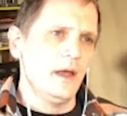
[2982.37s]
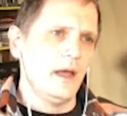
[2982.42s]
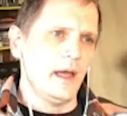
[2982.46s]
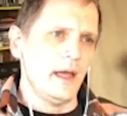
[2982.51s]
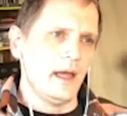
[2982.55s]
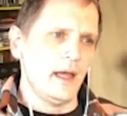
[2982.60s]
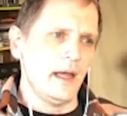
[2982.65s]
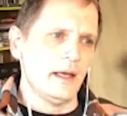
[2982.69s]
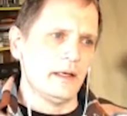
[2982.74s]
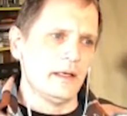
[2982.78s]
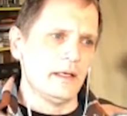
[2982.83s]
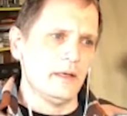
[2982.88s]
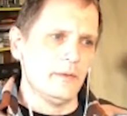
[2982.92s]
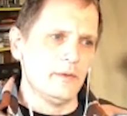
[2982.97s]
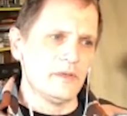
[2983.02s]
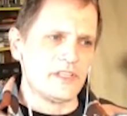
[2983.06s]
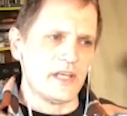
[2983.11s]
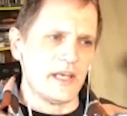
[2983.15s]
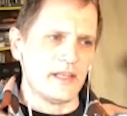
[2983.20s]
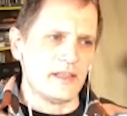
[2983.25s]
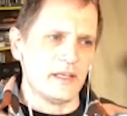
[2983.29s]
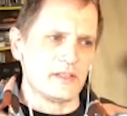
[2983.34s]
And he would
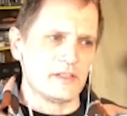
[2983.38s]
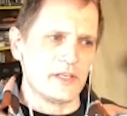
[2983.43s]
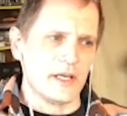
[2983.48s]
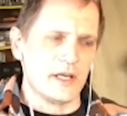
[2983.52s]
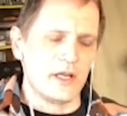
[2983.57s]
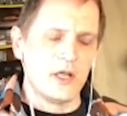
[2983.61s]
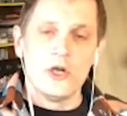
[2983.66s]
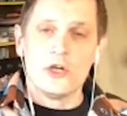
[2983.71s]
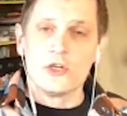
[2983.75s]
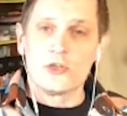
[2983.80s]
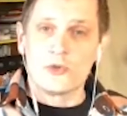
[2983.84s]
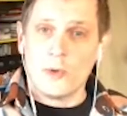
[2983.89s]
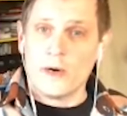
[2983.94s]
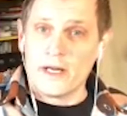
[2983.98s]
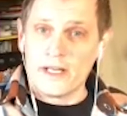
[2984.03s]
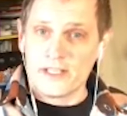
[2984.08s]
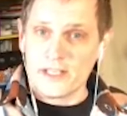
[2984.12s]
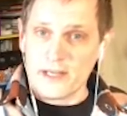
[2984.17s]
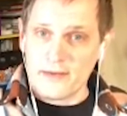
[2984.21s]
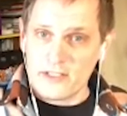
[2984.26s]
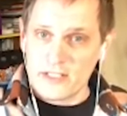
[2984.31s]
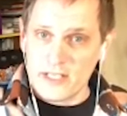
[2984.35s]
say things like,
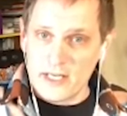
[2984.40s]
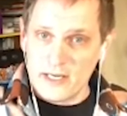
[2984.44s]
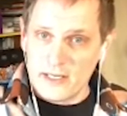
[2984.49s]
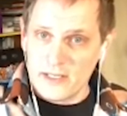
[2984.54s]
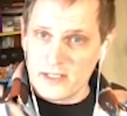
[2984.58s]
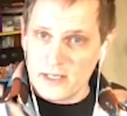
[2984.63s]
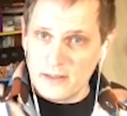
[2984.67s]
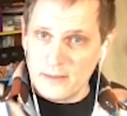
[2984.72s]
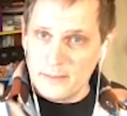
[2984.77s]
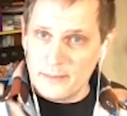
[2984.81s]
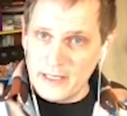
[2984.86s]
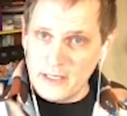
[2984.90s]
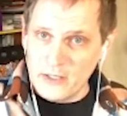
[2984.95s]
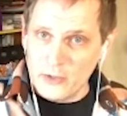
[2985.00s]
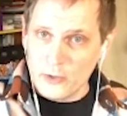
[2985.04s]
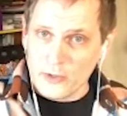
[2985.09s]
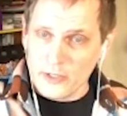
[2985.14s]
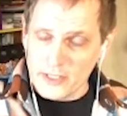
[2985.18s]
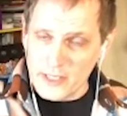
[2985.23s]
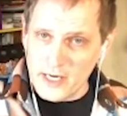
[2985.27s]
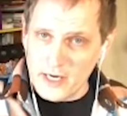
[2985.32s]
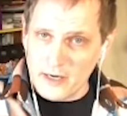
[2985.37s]
2017 is going to be
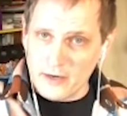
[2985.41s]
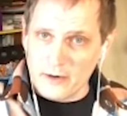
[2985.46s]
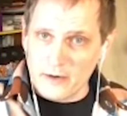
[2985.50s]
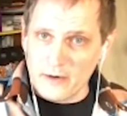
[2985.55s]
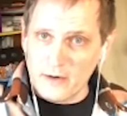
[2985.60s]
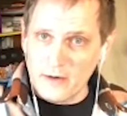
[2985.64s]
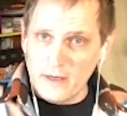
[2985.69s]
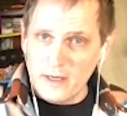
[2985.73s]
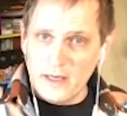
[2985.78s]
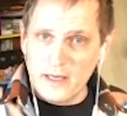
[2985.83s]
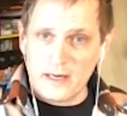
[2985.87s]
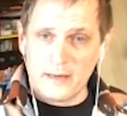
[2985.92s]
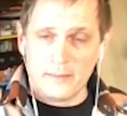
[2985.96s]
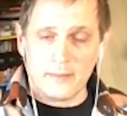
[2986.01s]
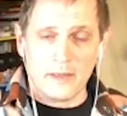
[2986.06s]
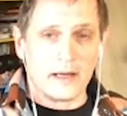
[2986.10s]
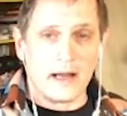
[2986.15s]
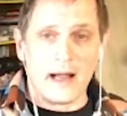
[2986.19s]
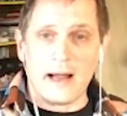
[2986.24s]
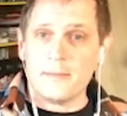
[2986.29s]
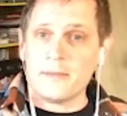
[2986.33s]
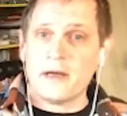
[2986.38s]
your year. And I'm
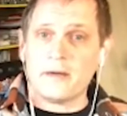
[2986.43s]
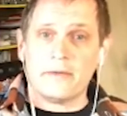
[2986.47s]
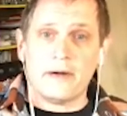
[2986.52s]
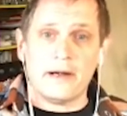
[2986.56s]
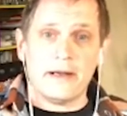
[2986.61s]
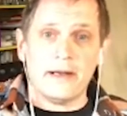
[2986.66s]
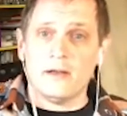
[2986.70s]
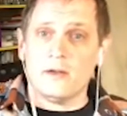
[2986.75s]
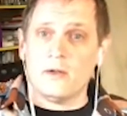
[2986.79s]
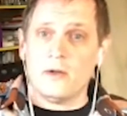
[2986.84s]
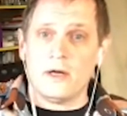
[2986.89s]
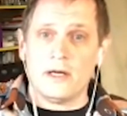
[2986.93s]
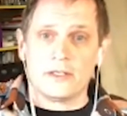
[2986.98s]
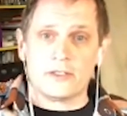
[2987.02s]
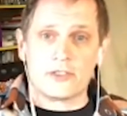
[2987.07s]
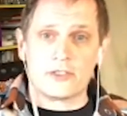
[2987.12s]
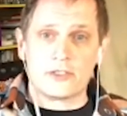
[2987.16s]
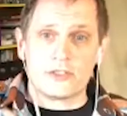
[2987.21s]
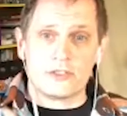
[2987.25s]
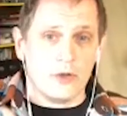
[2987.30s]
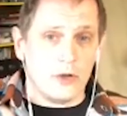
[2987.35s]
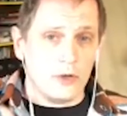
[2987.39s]
like, I'm not ready to
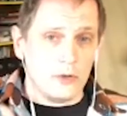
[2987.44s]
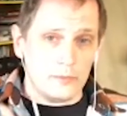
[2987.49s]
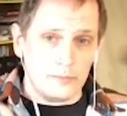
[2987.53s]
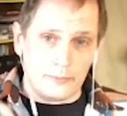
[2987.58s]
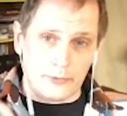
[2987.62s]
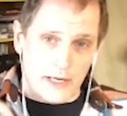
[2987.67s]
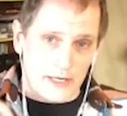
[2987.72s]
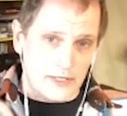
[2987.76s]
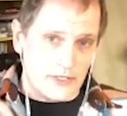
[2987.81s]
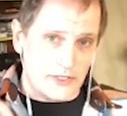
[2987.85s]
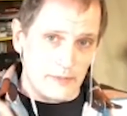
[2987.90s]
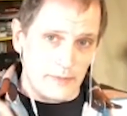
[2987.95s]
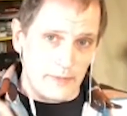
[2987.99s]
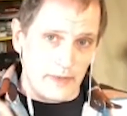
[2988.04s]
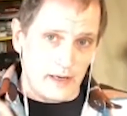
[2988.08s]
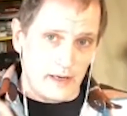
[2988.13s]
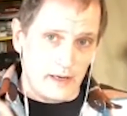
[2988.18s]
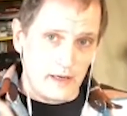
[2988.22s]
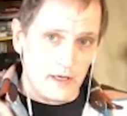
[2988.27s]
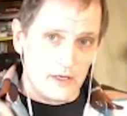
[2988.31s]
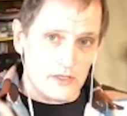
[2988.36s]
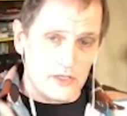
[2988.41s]
launch. Don't pressure
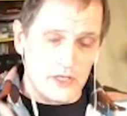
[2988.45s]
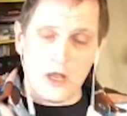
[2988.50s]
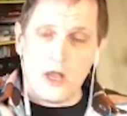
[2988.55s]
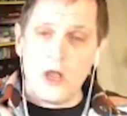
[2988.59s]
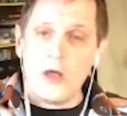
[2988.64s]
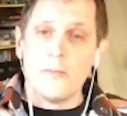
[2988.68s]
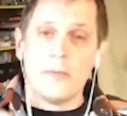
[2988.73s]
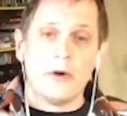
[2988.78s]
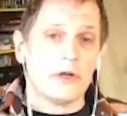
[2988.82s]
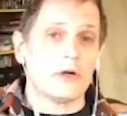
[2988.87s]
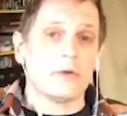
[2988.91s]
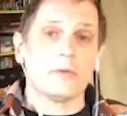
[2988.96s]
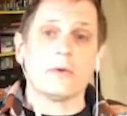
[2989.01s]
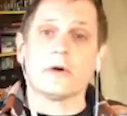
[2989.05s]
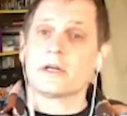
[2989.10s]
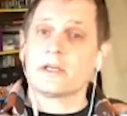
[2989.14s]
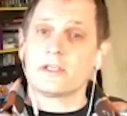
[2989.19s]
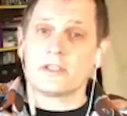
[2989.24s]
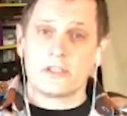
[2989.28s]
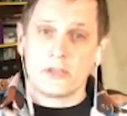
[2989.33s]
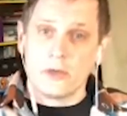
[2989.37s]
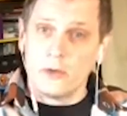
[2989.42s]
me. It's like, but your
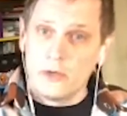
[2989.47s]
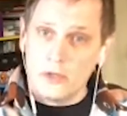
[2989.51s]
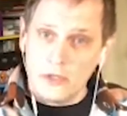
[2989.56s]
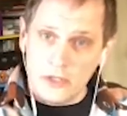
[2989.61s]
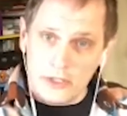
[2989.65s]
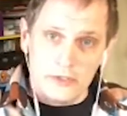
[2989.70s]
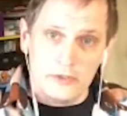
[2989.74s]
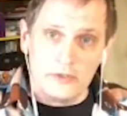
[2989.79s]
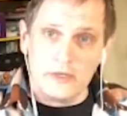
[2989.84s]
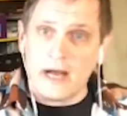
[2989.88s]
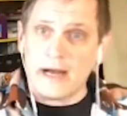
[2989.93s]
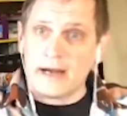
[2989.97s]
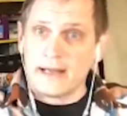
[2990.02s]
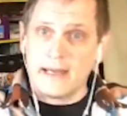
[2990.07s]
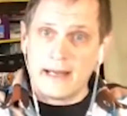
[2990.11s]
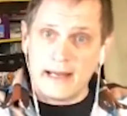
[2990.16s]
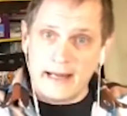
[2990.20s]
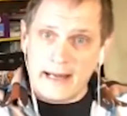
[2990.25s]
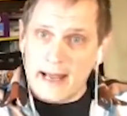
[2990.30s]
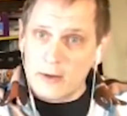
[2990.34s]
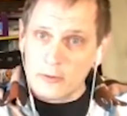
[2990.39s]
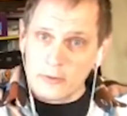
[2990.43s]
work is so good, you got to
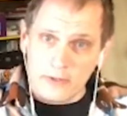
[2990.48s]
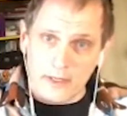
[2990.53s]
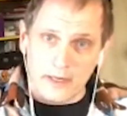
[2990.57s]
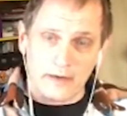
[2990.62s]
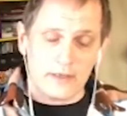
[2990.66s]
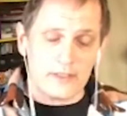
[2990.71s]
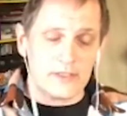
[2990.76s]
get it out there.